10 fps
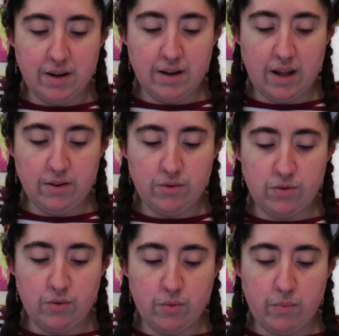in nature
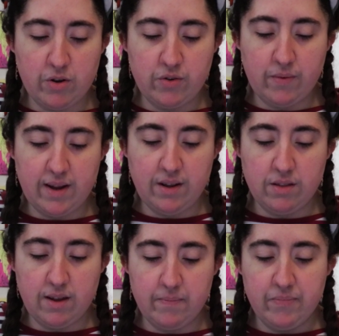to do much of
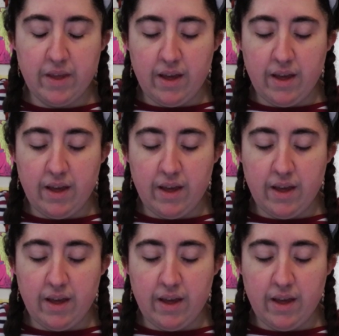anything.